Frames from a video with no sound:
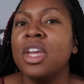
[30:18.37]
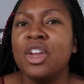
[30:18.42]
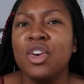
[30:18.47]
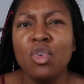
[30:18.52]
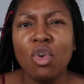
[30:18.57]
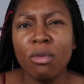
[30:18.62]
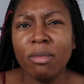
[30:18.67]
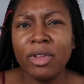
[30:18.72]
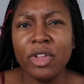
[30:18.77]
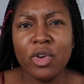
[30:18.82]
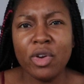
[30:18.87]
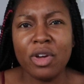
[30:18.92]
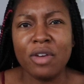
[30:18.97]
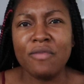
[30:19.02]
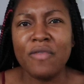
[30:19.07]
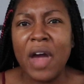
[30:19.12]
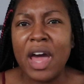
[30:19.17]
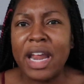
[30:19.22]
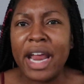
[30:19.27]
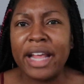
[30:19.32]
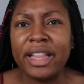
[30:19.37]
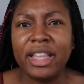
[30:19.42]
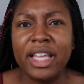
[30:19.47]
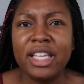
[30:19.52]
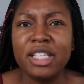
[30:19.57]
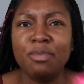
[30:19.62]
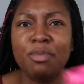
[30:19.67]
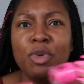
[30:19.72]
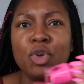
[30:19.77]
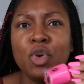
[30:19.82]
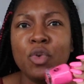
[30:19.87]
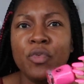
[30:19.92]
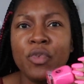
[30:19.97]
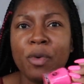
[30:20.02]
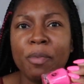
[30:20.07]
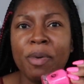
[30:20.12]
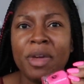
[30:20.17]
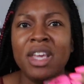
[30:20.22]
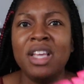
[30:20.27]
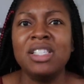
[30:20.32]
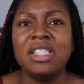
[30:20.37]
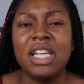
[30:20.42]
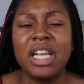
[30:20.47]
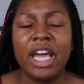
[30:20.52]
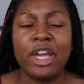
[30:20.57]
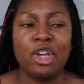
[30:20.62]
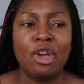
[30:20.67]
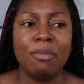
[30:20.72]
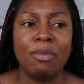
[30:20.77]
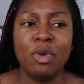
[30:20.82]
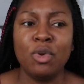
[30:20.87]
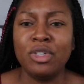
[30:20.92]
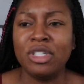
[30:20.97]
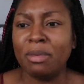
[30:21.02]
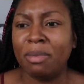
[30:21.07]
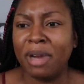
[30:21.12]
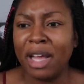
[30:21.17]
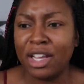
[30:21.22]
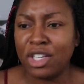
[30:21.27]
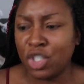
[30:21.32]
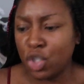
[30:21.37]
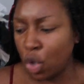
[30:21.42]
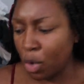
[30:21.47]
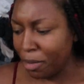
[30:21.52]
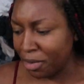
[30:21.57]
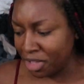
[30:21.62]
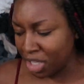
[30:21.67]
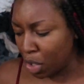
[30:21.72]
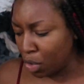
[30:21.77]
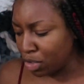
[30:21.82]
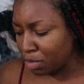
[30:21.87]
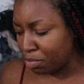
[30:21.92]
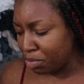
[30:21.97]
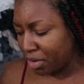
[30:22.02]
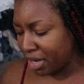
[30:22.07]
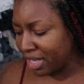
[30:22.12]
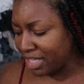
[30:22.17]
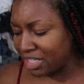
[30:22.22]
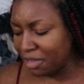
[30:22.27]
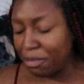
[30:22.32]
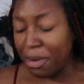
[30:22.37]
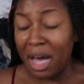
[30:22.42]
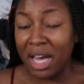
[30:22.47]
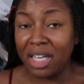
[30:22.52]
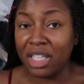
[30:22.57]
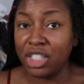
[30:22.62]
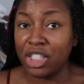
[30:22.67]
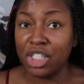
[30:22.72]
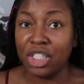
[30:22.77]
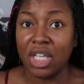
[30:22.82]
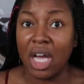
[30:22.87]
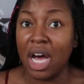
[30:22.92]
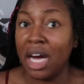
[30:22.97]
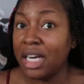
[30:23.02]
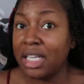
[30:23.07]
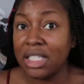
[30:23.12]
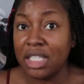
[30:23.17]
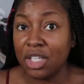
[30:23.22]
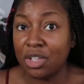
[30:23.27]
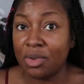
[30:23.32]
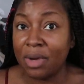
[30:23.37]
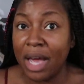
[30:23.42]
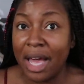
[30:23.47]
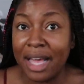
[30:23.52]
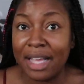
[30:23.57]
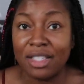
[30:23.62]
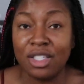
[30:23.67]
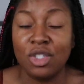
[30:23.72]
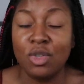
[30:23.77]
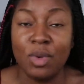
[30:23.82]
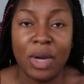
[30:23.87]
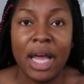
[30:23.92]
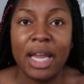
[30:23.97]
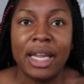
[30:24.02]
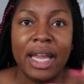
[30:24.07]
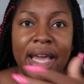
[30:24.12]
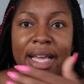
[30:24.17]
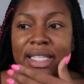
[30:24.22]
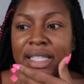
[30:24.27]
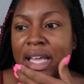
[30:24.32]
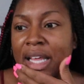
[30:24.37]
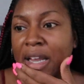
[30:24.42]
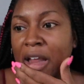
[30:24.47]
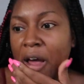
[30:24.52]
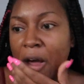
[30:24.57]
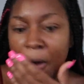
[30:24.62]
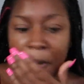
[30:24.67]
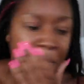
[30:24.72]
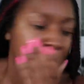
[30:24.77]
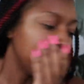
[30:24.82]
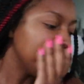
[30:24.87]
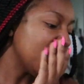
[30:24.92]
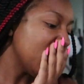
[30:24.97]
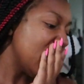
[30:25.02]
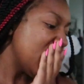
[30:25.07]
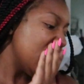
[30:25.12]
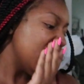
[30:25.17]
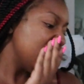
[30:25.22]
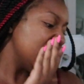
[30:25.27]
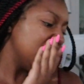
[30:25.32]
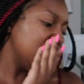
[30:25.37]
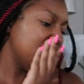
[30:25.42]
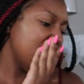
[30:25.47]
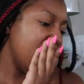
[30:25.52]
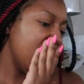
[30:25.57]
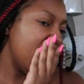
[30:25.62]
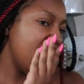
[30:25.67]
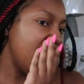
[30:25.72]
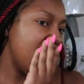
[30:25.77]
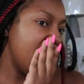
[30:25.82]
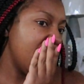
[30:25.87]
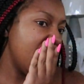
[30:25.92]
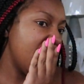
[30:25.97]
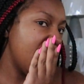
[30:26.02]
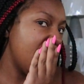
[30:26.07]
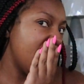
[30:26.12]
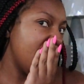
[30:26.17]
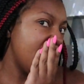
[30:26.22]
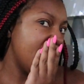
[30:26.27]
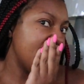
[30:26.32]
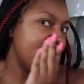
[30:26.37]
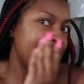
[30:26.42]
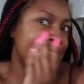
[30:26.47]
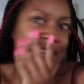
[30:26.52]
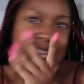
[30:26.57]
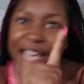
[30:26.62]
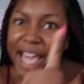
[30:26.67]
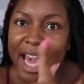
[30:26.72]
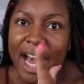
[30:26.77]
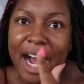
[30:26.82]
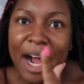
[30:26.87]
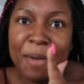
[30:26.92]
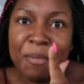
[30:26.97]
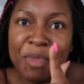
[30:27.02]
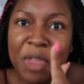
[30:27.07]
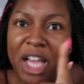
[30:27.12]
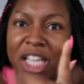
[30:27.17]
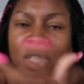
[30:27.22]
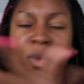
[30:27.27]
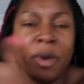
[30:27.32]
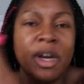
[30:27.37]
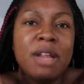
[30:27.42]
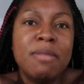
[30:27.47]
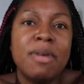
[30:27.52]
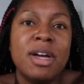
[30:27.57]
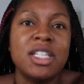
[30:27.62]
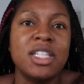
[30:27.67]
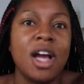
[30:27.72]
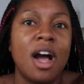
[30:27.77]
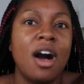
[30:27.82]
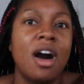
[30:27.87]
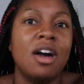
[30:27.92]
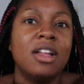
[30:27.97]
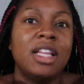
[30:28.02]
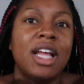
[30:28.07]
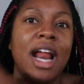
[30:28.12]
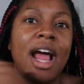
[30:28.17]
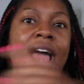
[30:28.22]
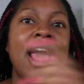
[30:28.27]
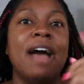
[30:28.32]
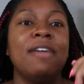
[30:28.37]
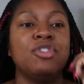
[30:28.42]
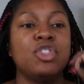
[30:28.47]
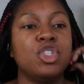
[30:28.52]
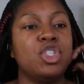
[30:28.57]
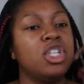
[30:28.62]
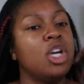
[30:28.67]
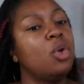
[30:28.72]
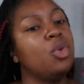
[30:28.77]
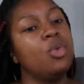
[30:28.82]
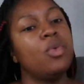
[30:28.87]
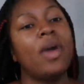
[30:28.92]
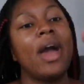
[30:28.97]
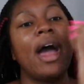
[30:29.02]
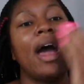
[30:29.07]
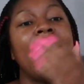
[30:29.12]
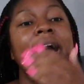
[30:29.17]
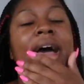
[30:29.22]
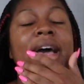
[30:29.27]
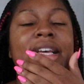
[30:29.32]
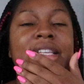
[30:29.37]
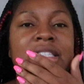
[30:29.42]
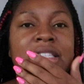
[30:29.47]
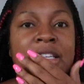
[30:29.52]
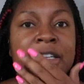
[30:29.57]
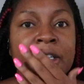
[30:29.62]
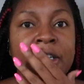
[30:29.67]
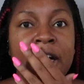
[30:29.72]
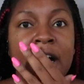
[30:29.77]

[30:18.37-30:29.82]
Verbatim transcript: normally you can find like these beautiful pinks at like your beauty supply store, but those brands of polishes, honestly, you guys, do not last that long. So yeah, that's pretty much all that I have to show you guys.